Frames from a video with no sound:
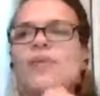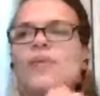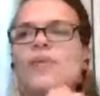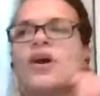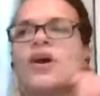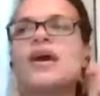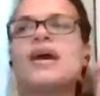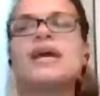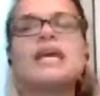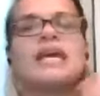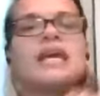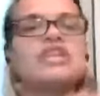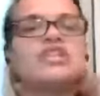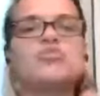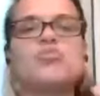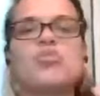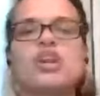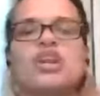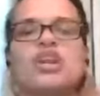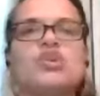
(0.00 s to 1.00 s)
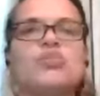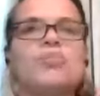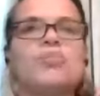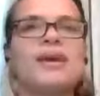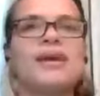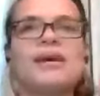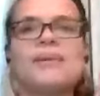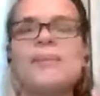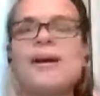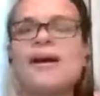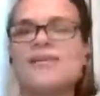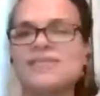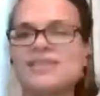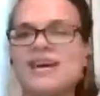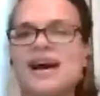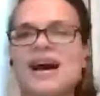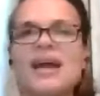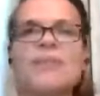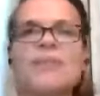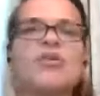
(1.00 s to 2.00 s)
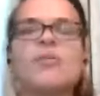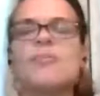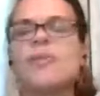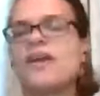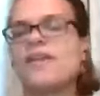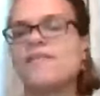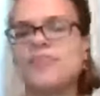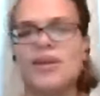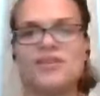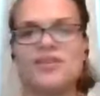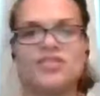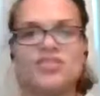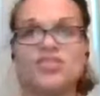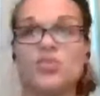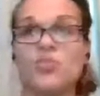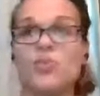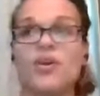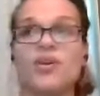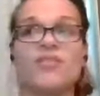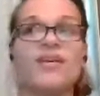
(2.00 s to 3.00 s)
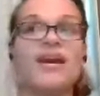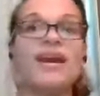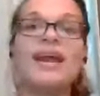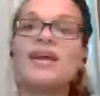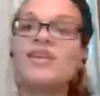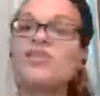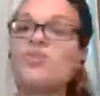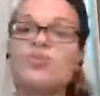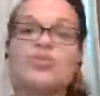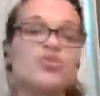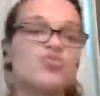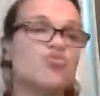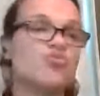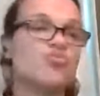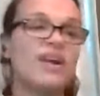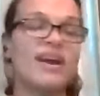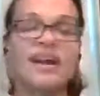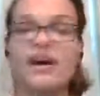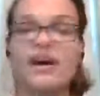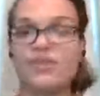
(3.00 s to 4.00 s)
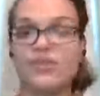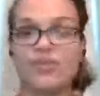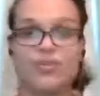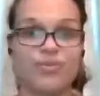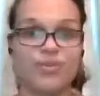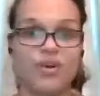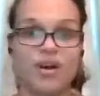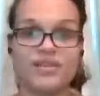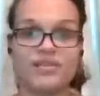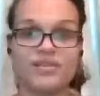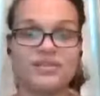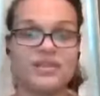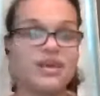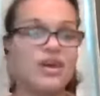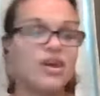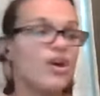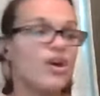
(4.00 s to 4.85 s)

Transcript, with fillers: where each morning you pick amount of time or amount of pages you want to write, and you just write out your thoughts.